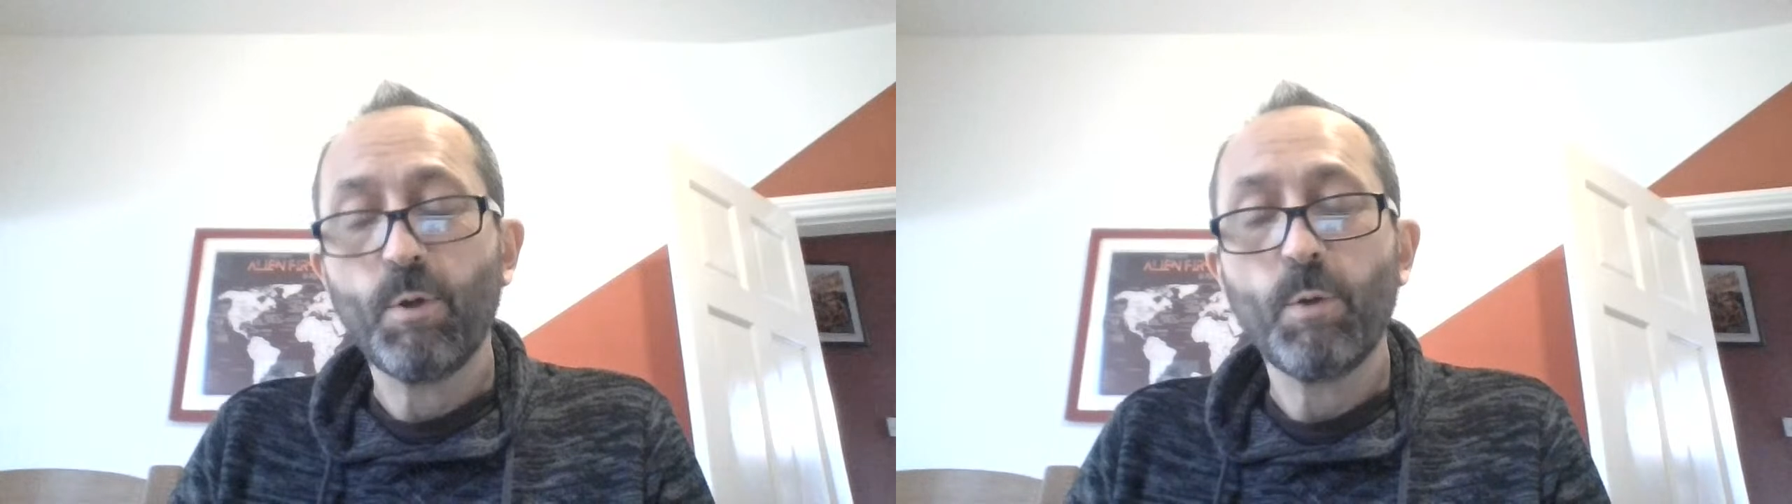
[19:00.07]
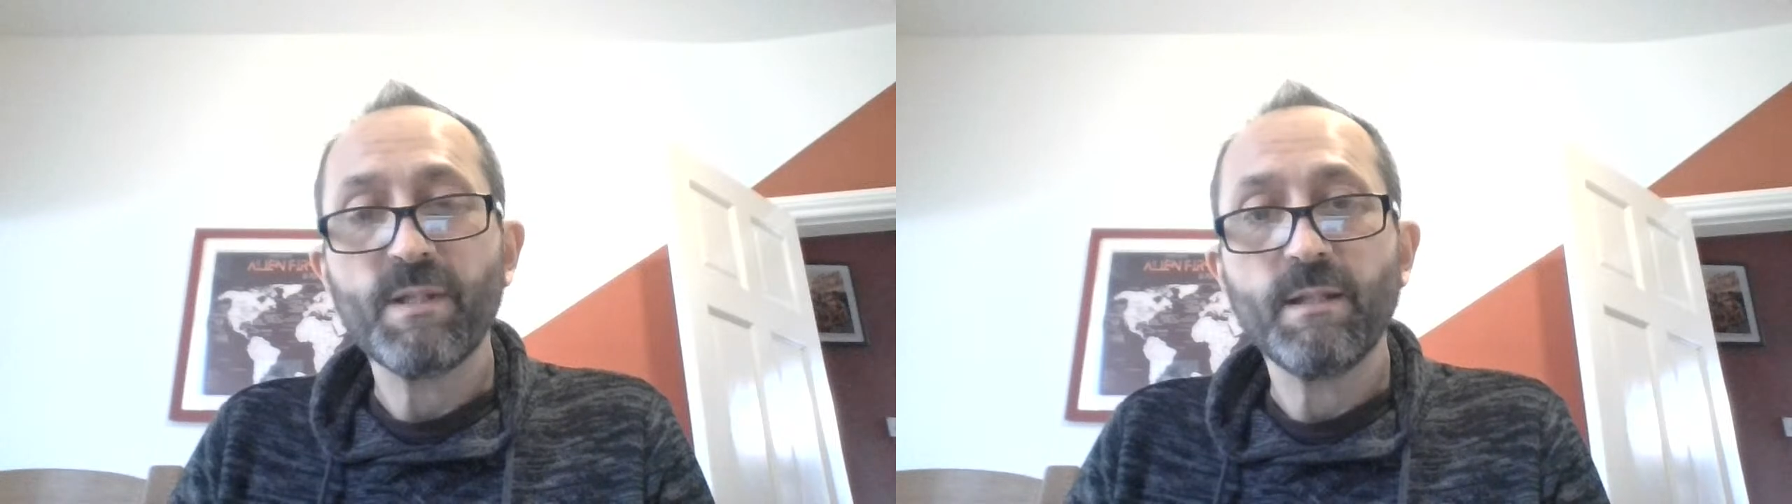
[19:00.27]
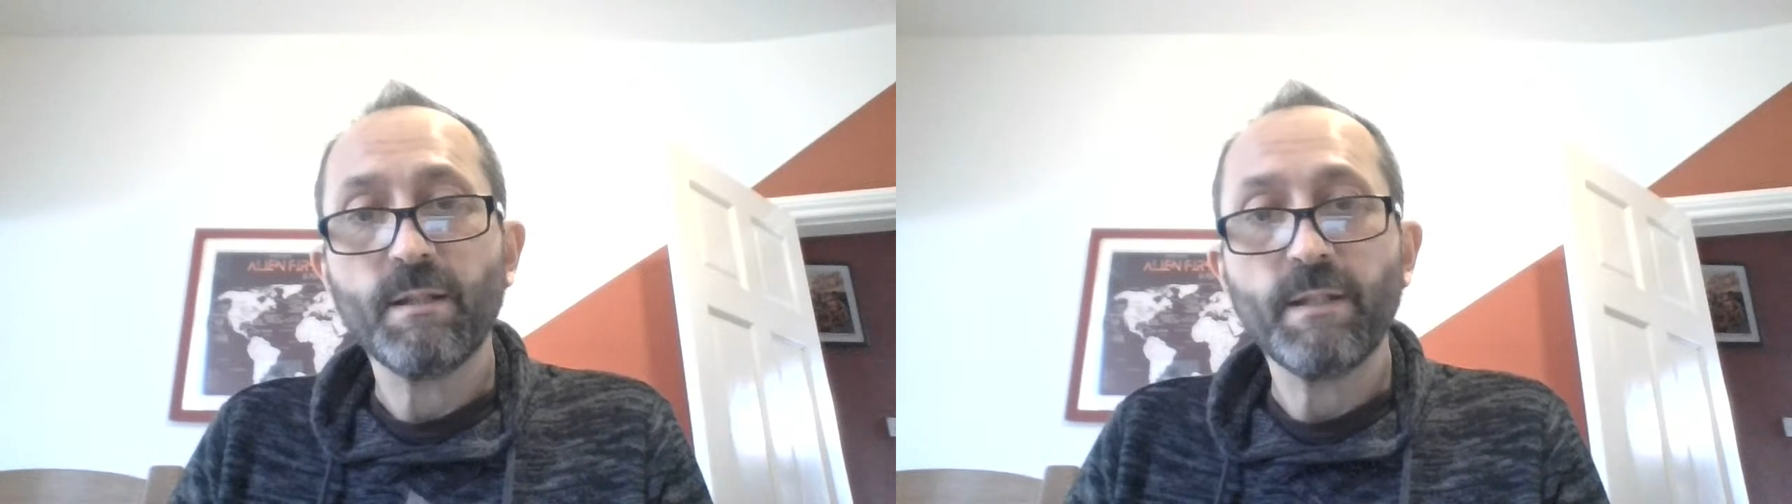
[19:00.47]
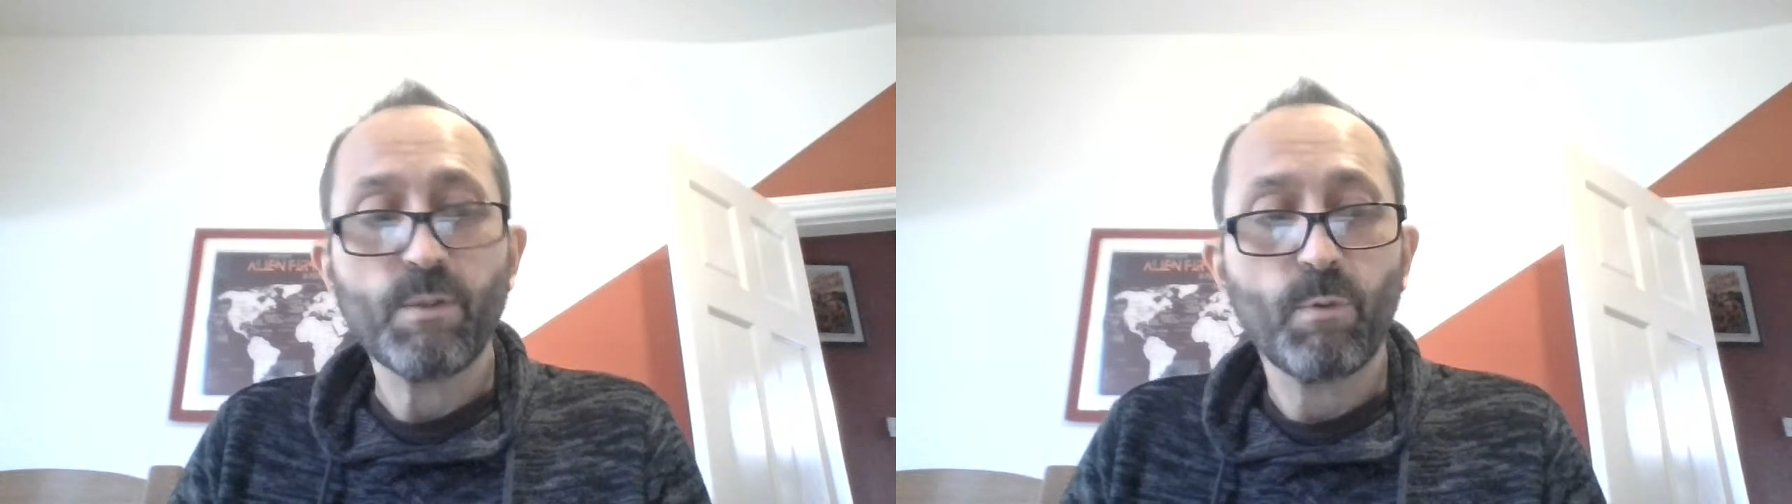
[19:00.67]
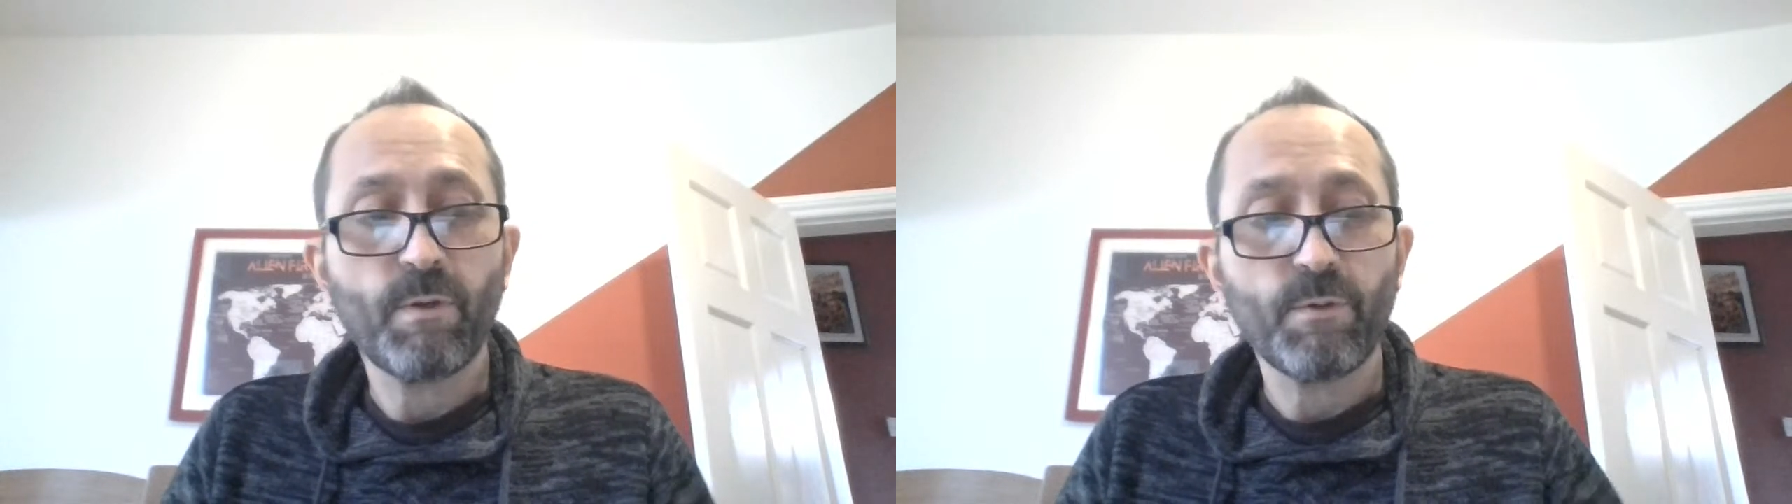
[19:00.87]
always need at
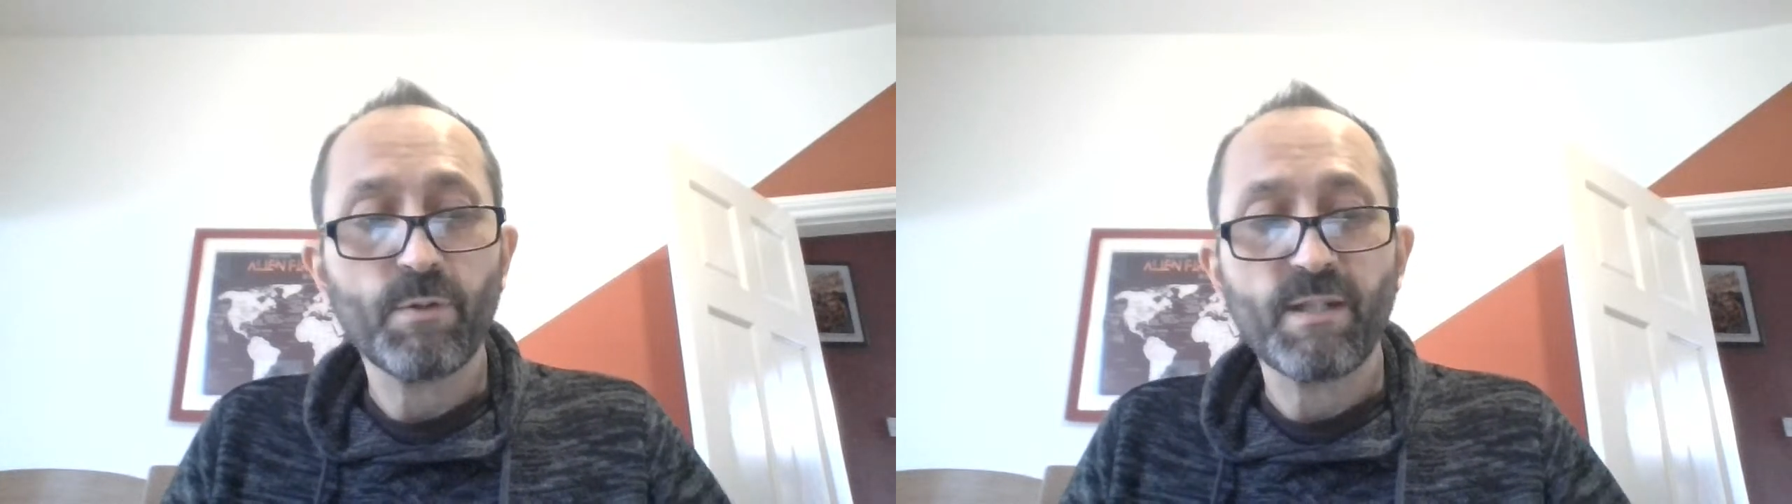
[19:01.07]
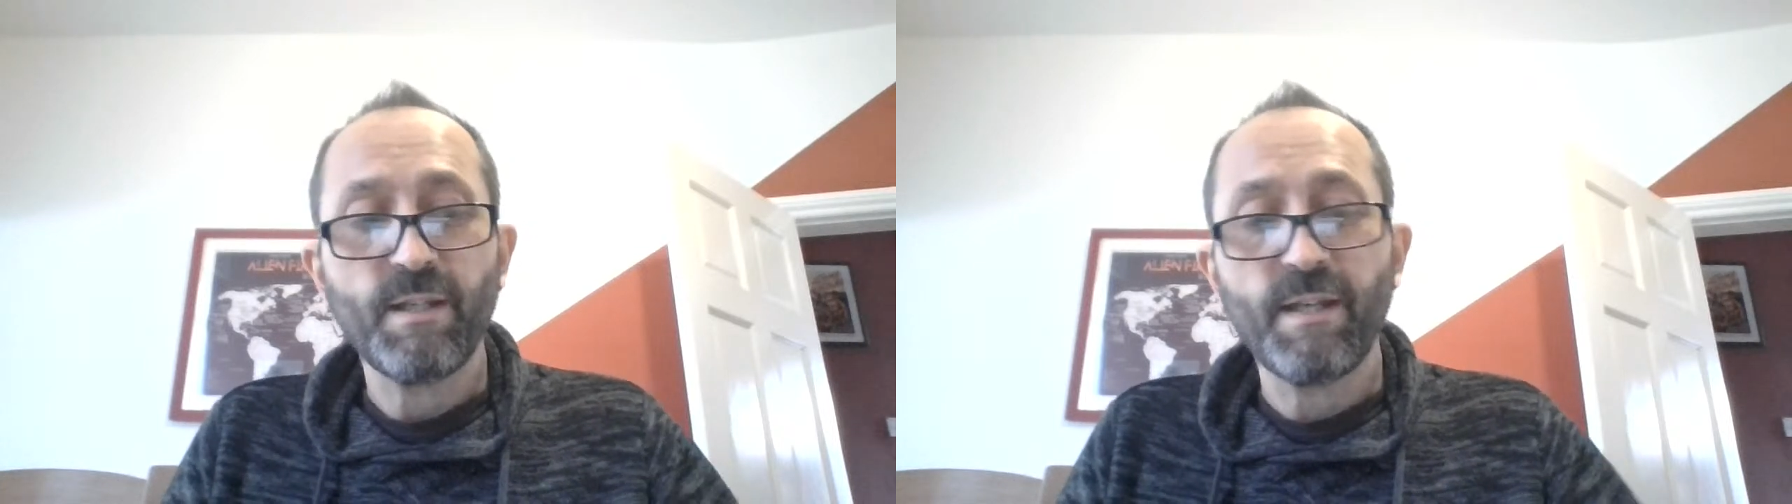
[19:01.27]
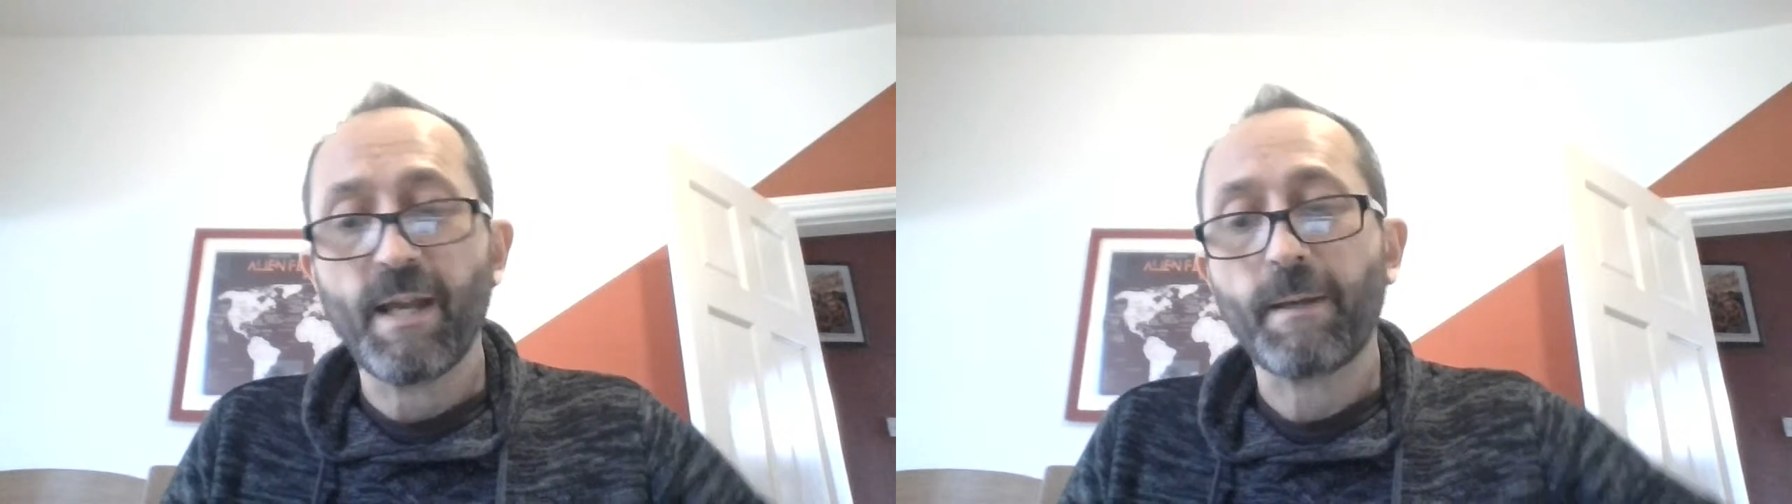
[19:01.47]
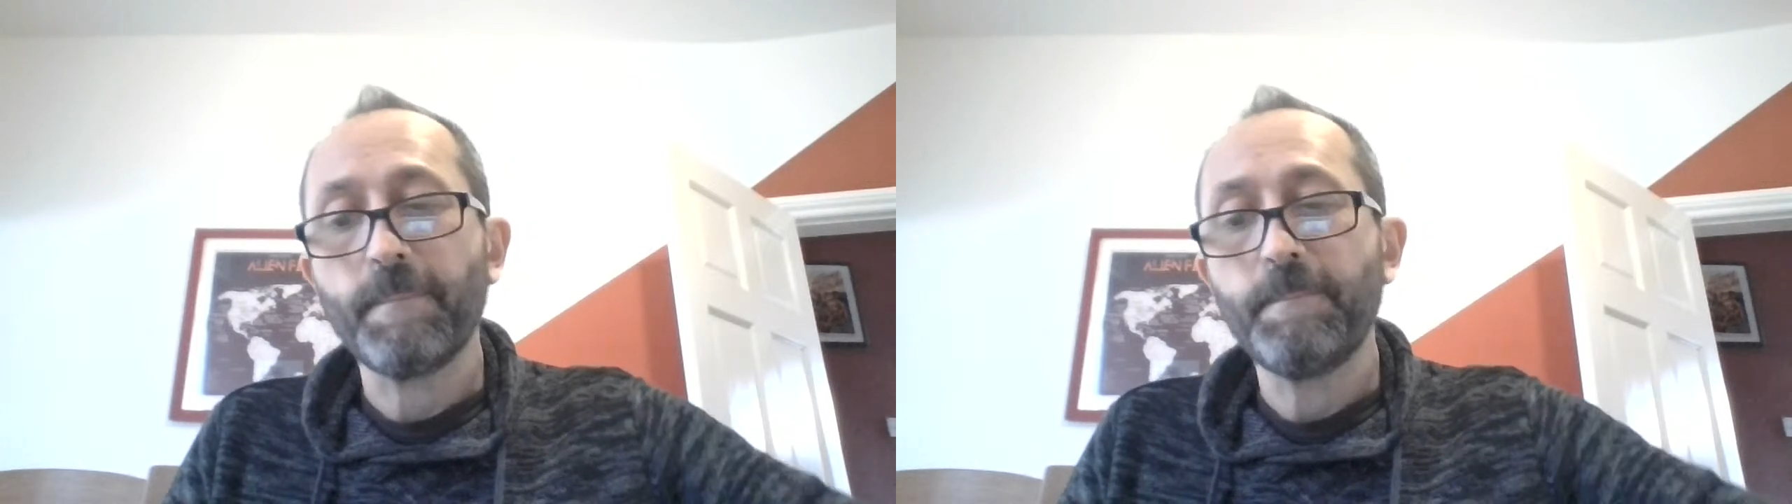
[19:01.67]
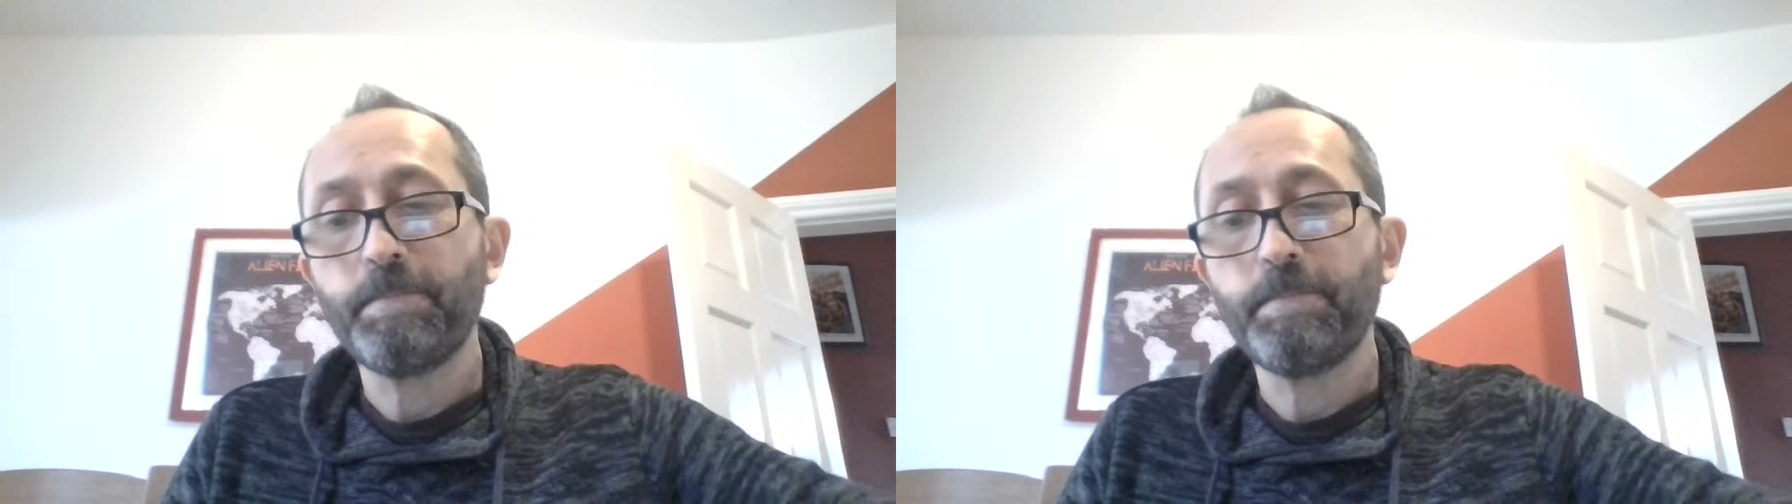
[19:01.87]
least one of those in your deck.